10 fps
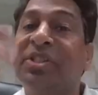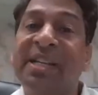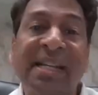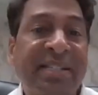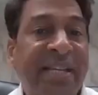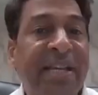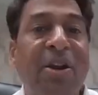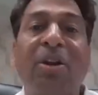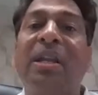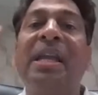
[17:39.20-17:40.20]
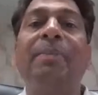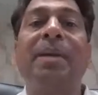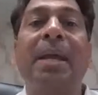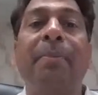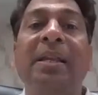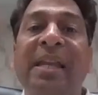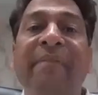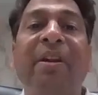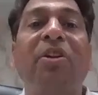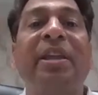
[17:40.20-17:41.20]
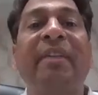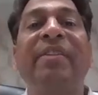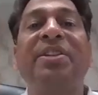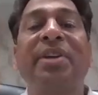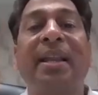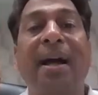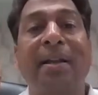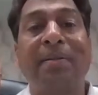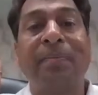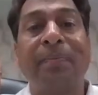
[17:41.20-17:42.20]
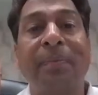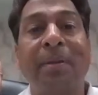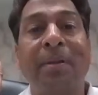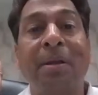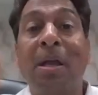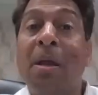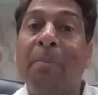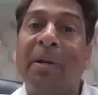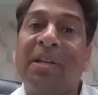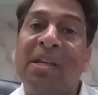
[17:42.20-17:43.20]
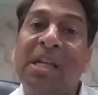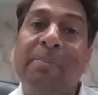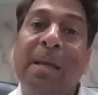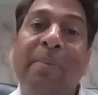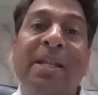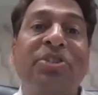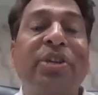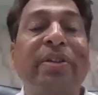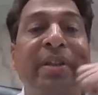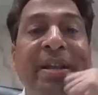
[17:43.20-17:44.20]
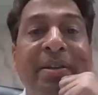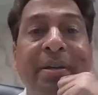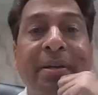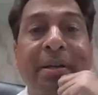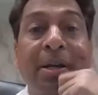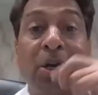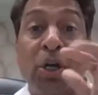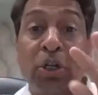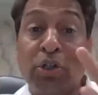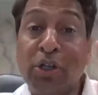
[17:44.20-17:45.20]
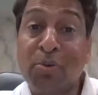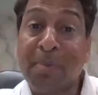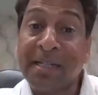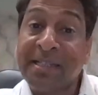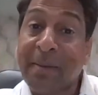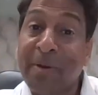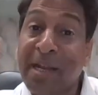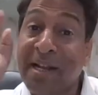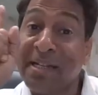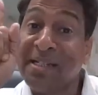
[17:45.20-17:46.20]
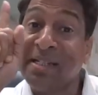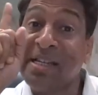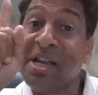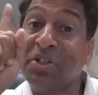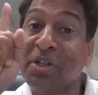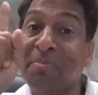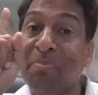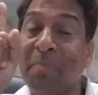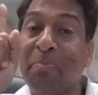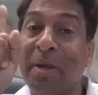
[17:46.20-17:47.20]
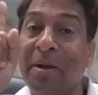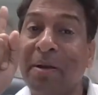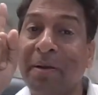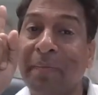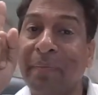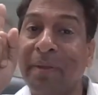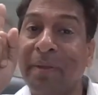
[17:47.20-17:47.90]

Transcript: GST not leviable even on delivery challan, but eBay bill is generated. So you must have reconciliation prepared